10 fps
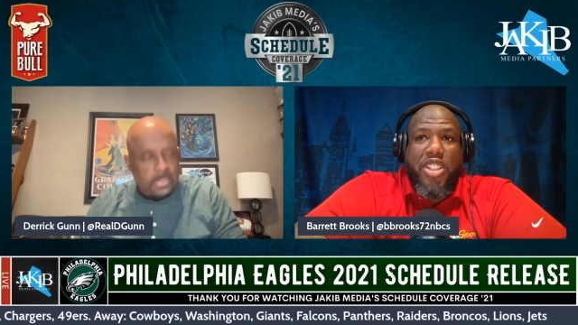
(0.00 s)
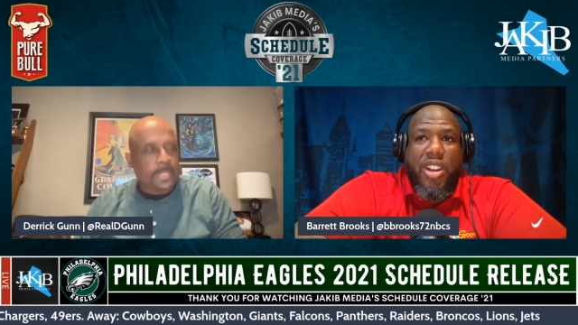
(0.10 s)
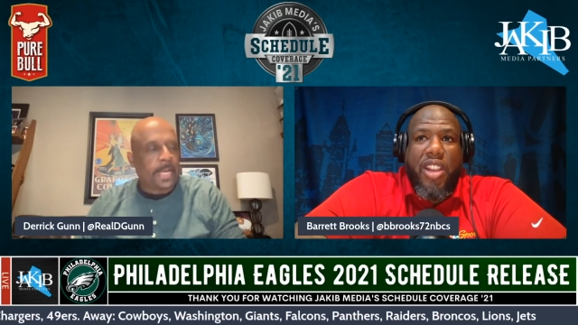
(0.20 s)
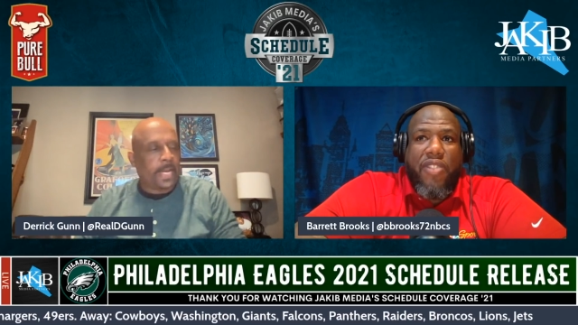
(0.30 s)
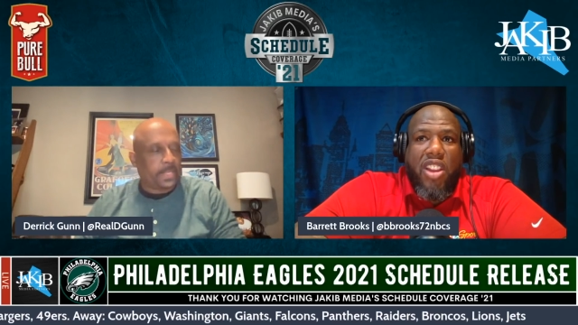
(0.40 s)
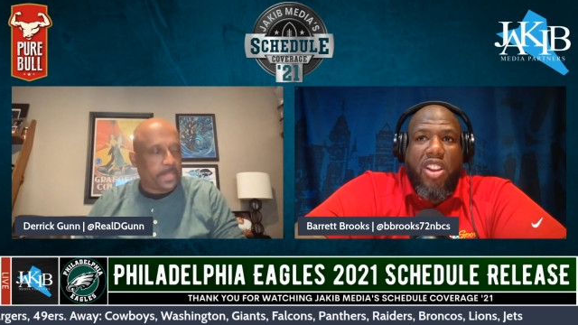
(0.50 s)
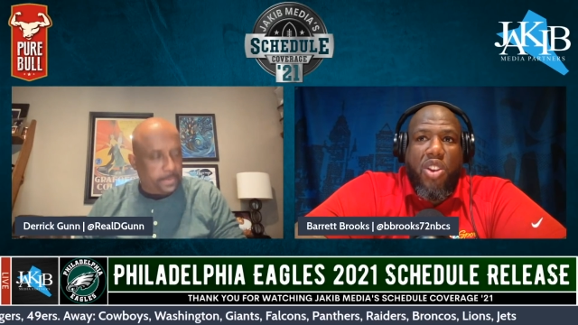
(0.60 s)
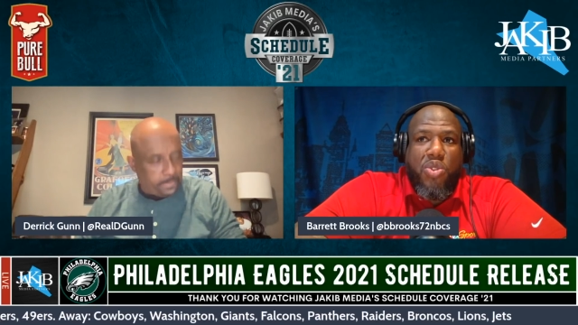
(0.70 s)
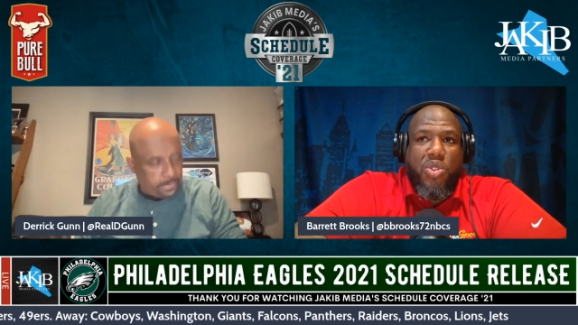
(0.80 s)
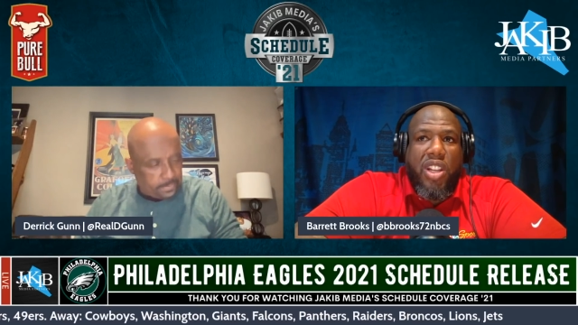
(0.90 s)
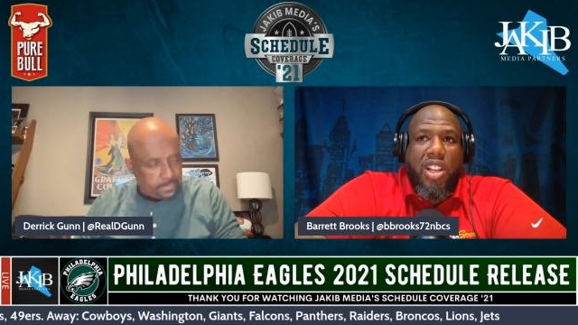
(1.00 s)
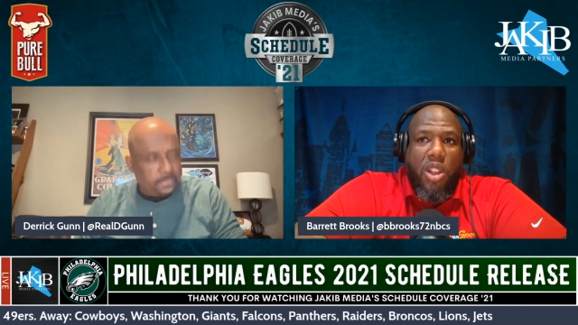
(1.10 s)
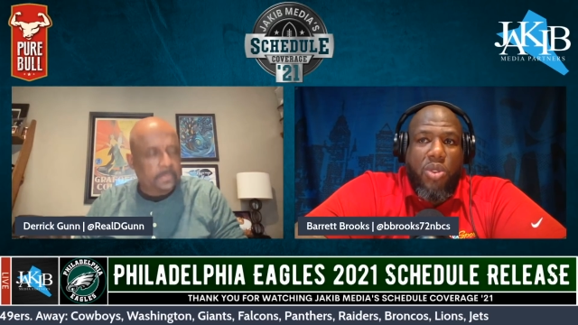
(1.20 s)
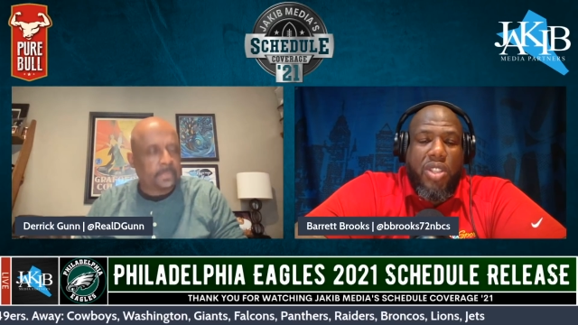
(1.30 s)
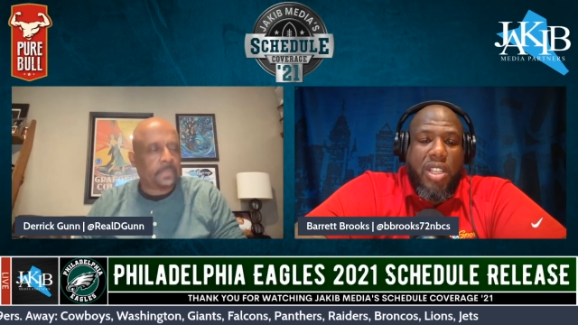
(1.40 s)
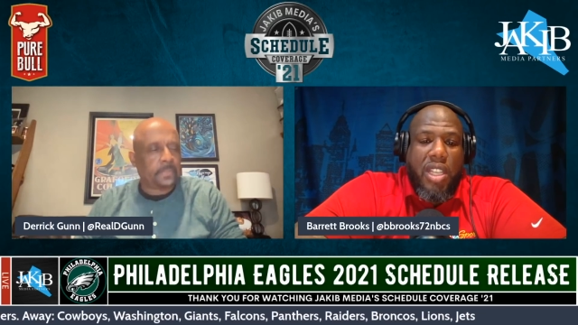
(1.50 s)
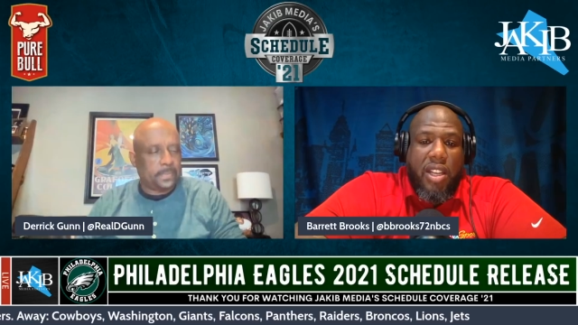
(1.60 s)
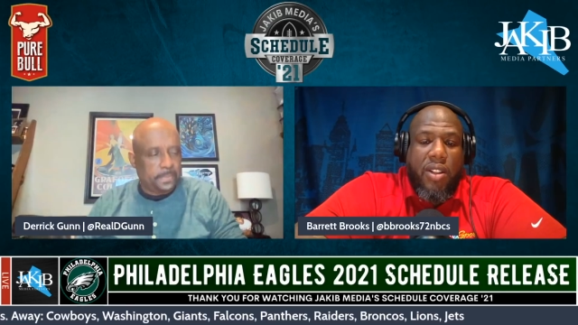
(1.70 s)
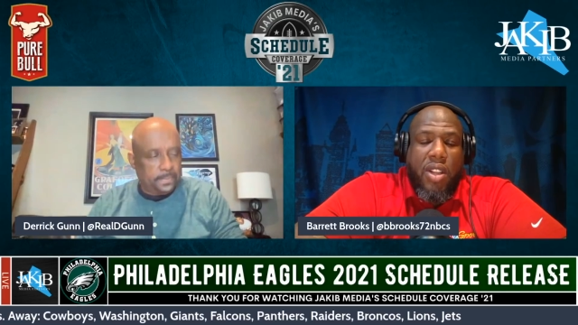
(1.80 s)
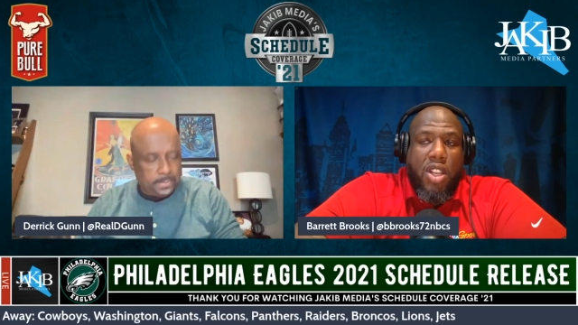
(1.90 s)
Speaker 1: if yes. their coach could have closed the
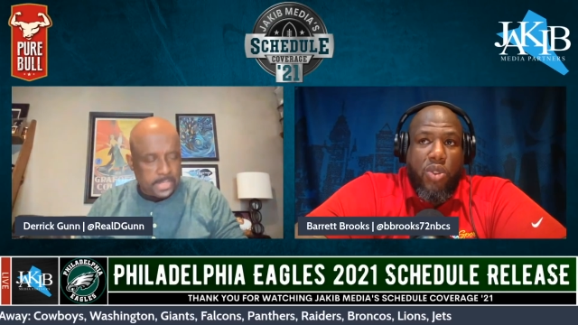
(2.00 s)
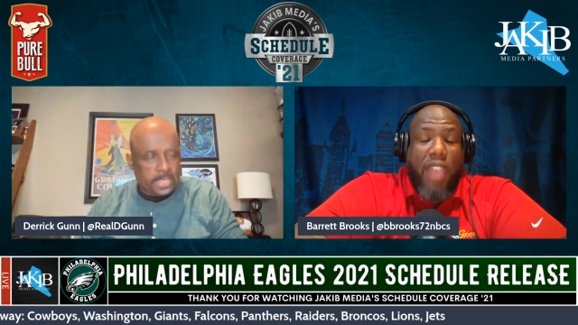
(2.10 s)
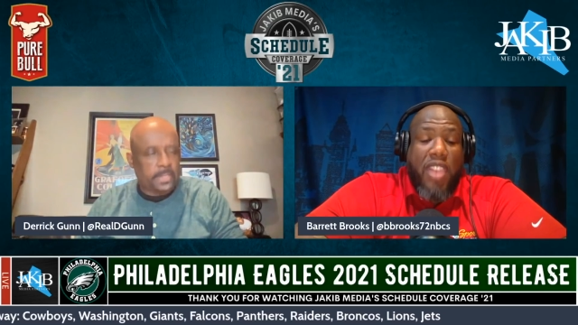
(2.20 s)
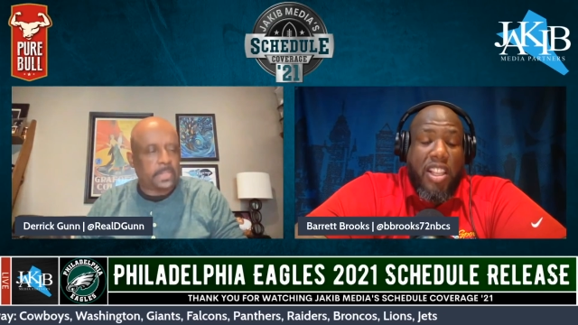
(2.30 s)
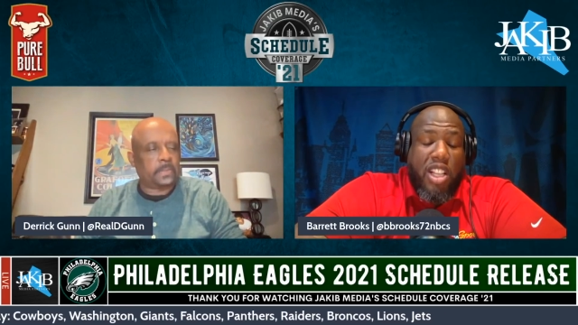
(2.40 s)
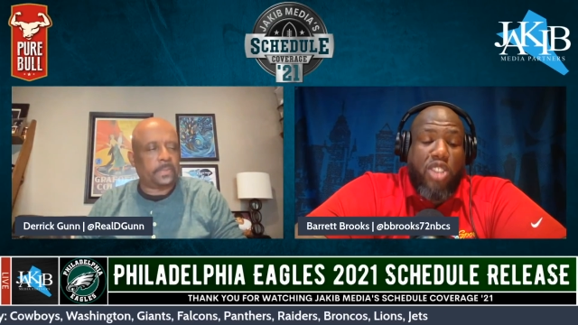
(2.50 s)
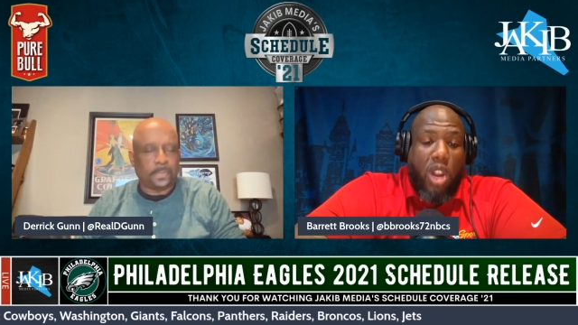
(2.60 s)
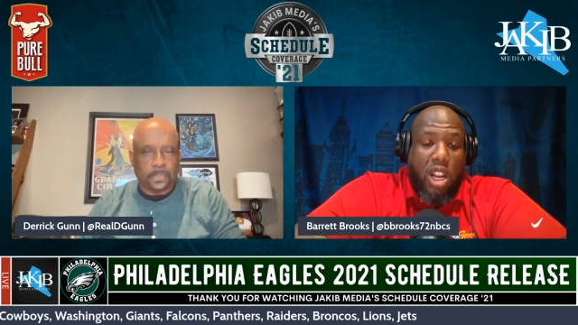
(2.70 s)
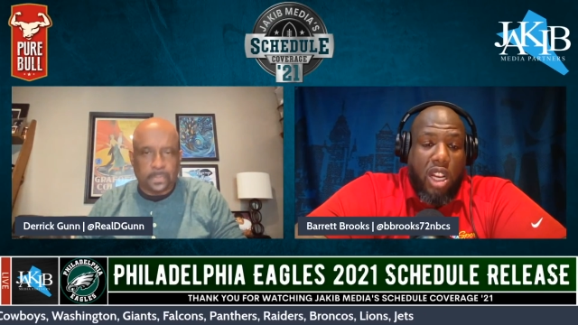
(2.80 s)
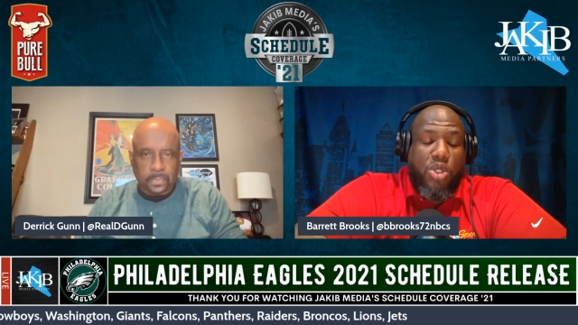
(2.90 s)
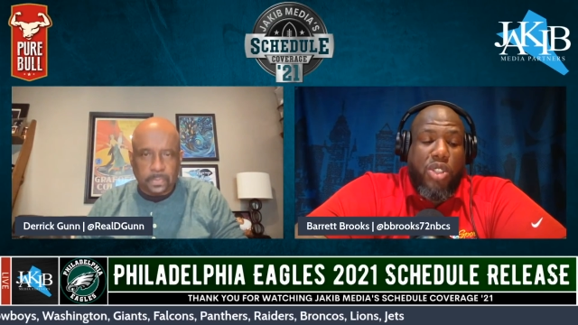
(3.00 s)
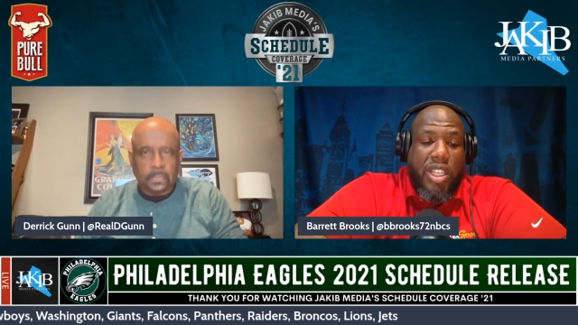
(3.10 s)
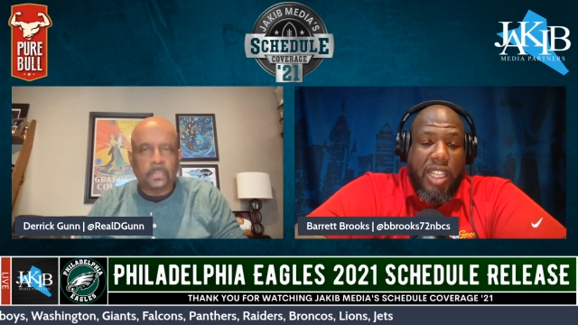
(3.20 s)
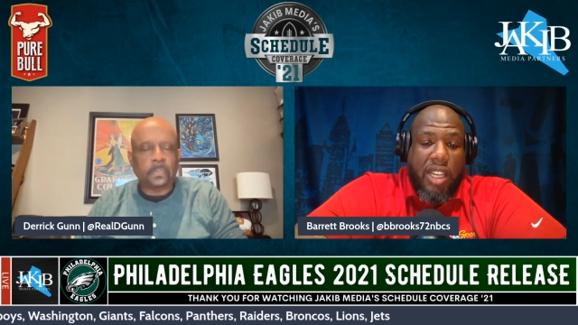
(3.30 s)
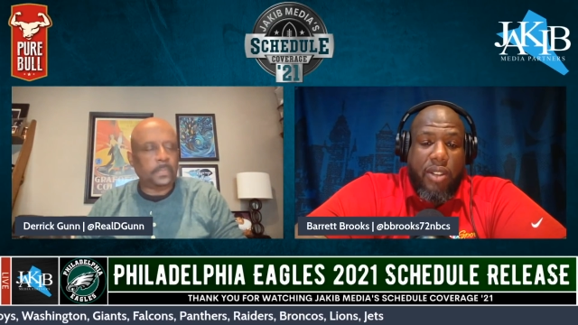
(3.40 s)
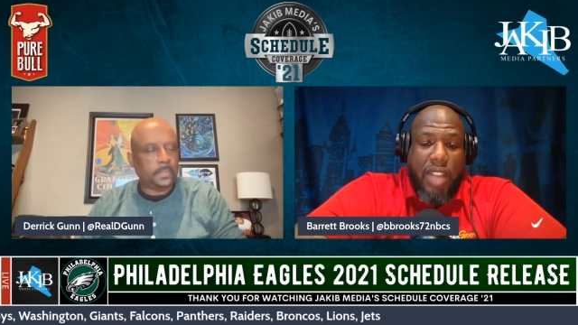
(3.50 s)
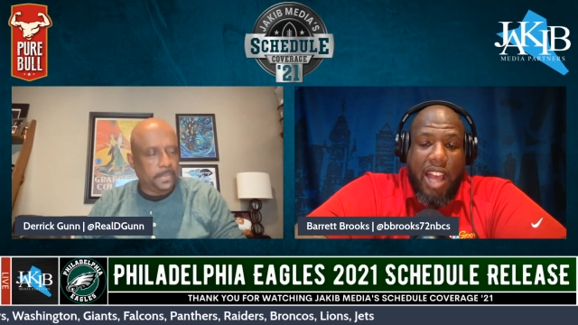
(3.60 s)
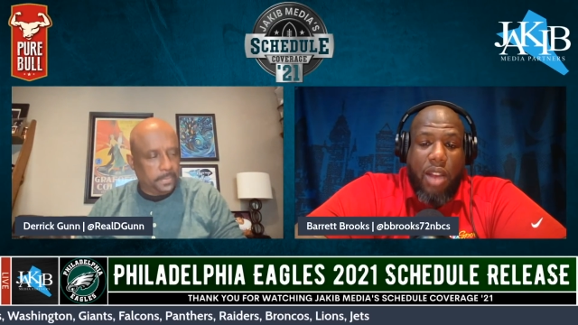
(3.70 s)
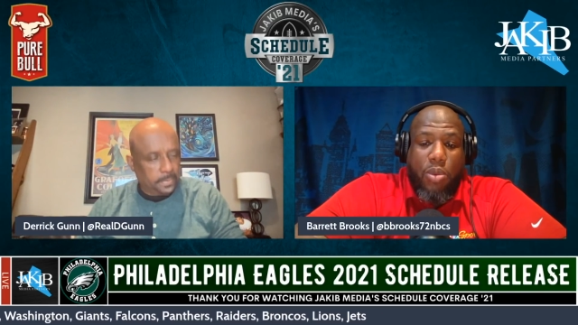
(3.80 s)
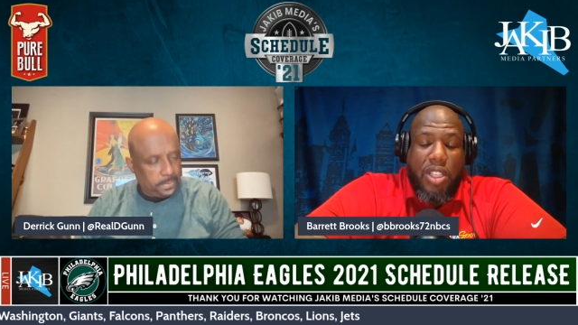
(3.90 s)
deal. So I think they'll start closing the deal
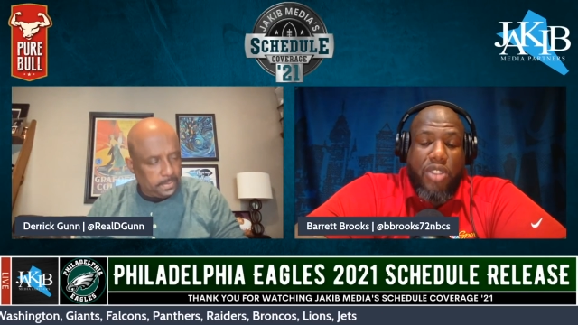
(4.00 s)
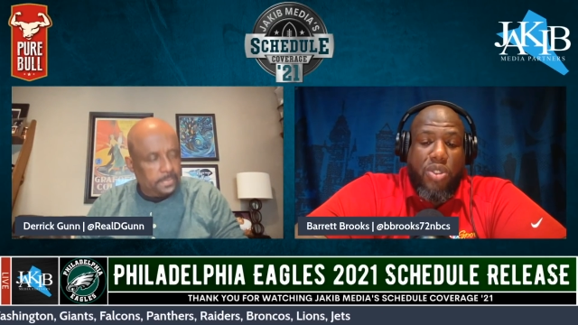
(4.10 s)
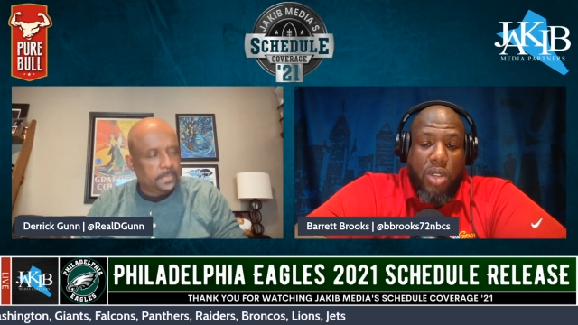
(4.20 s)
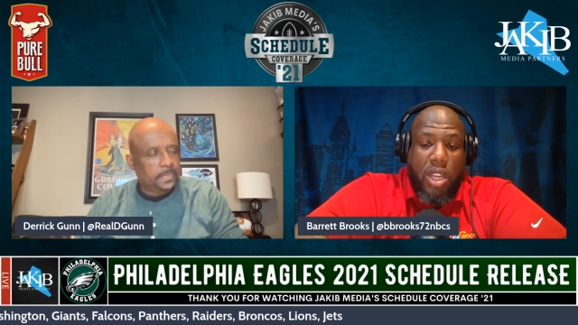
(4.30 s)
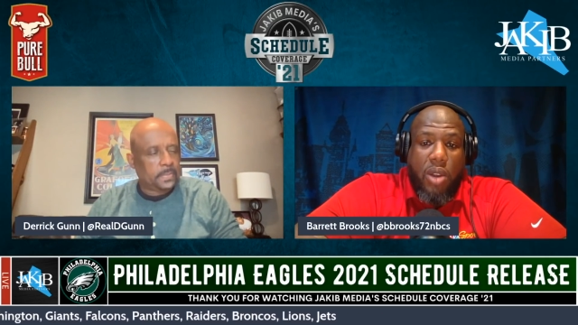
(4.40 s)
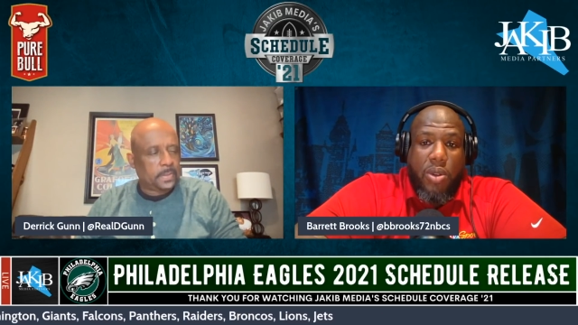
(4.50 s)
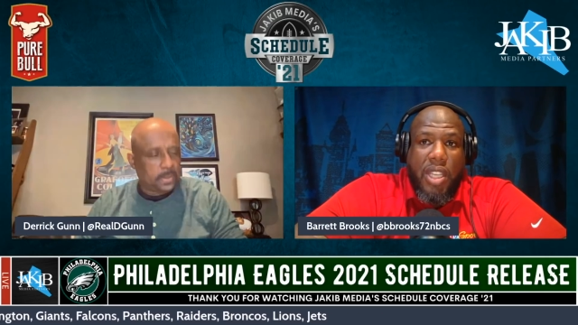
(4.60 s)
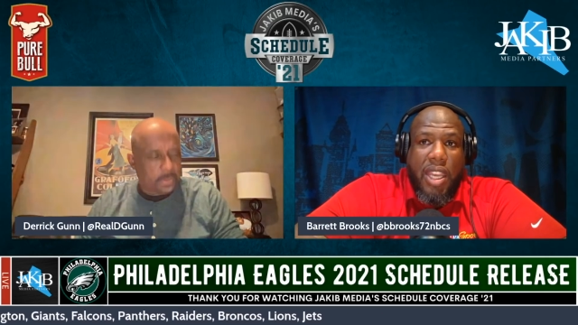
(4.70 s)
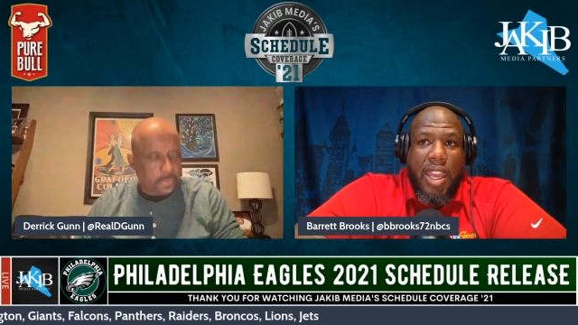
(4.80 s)
now with this new coach.